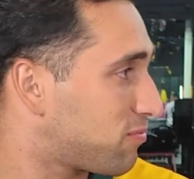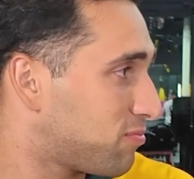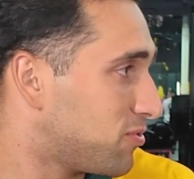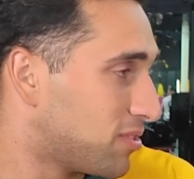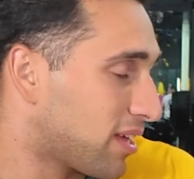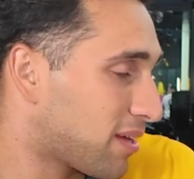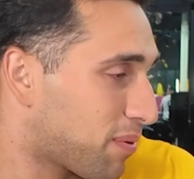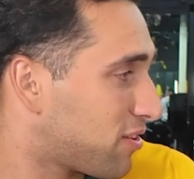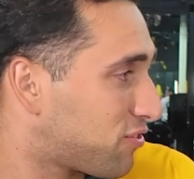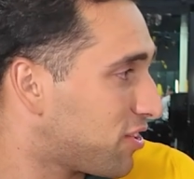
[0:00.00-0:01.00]

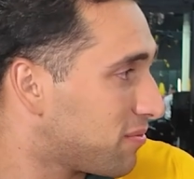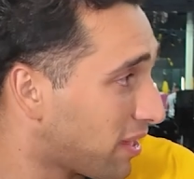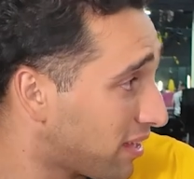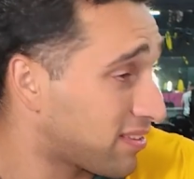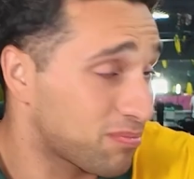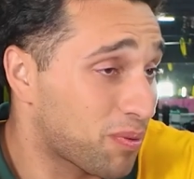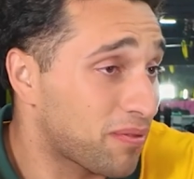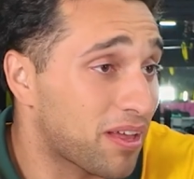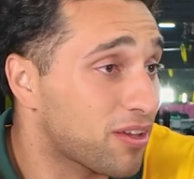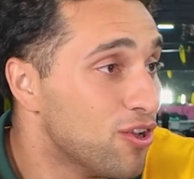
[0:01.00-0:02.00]
shit. But
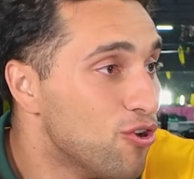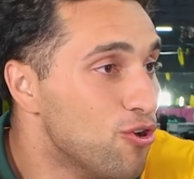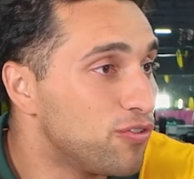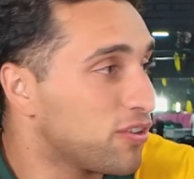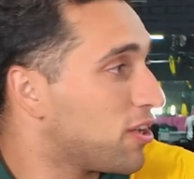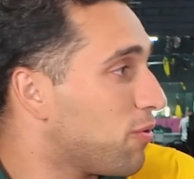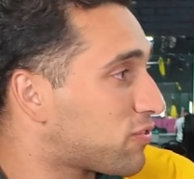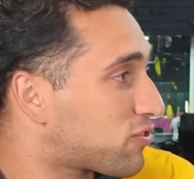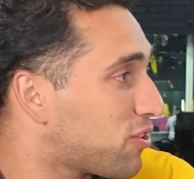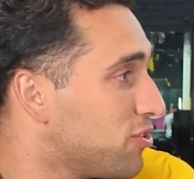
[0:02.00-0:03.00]
like, who's going to
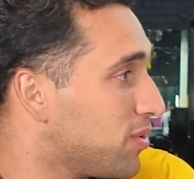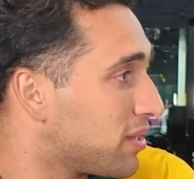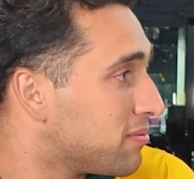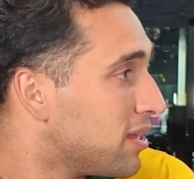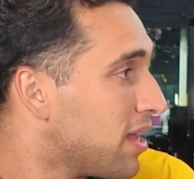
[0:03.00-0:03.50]
watch canoeing?